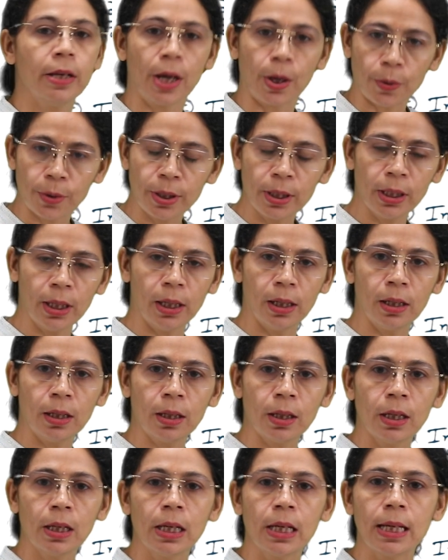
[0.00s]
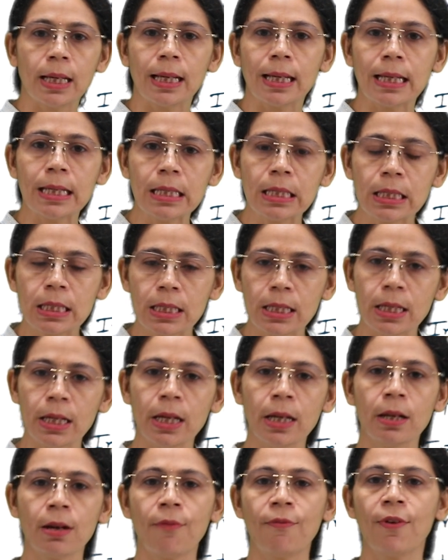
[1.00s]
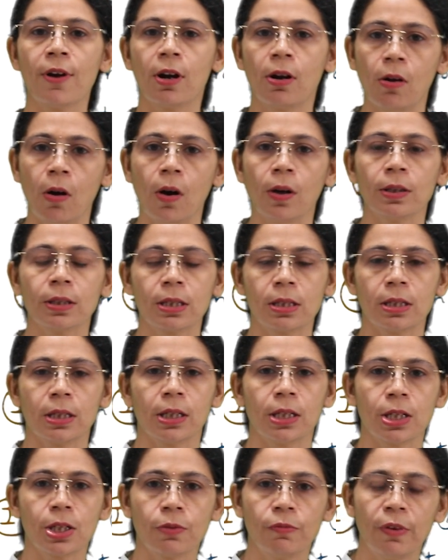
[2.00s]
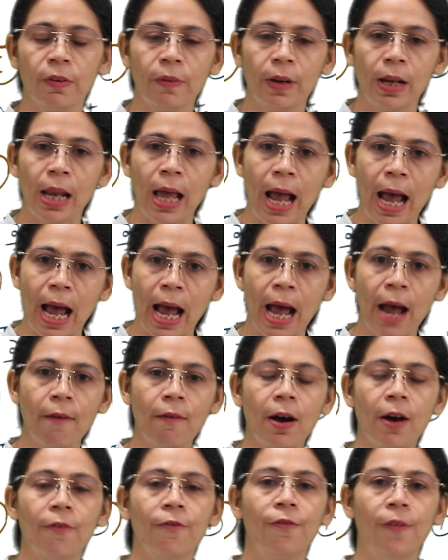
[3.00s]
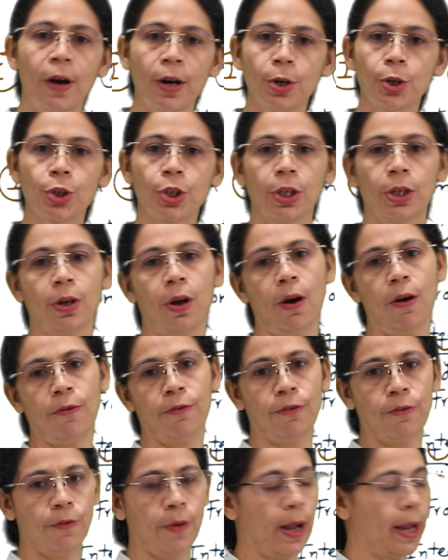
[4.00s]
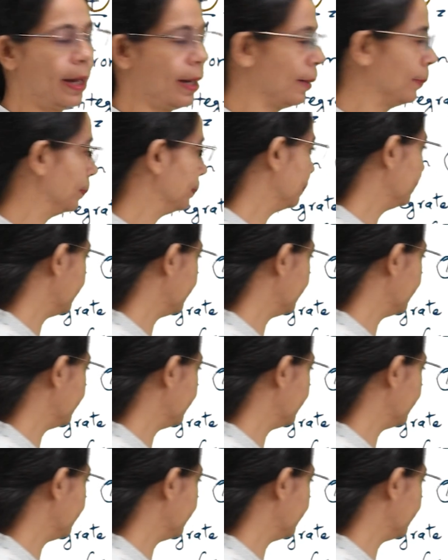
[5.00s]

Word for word: Now here, instead of a constant, we will have a function of y,